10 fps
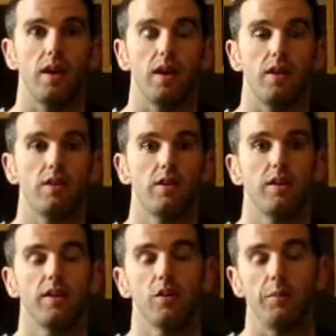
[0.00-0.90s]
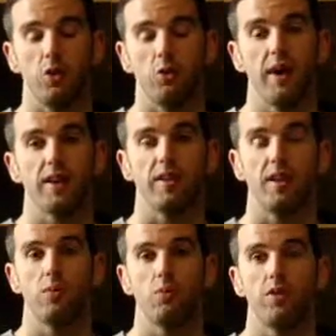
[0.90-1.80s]
and let me go back to
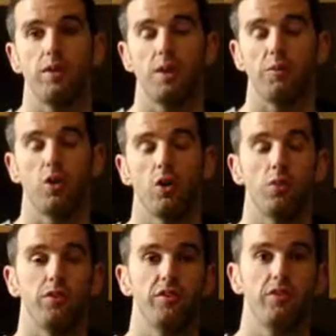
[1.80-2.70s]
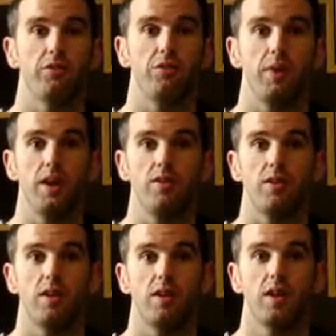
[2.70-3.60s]
him or her with this
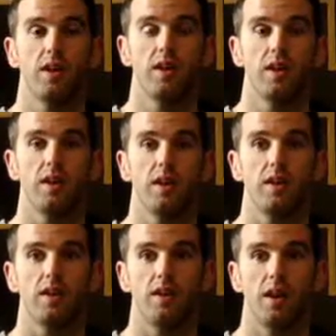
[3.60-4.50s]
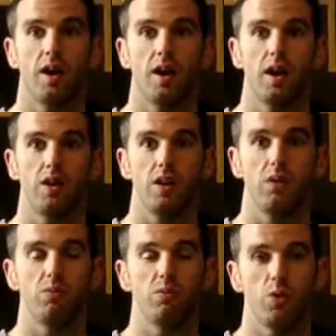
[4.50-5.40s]
information, and
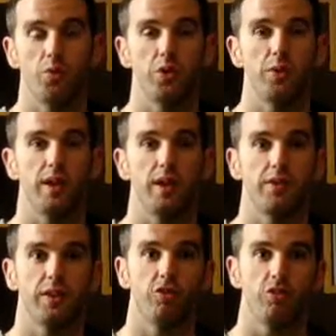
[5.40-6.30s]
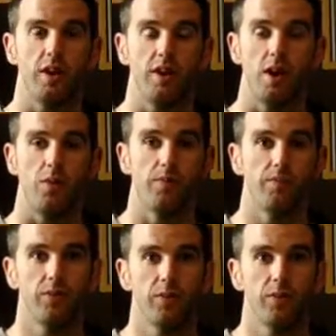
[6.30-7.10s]
hopefully we can get things straightened out.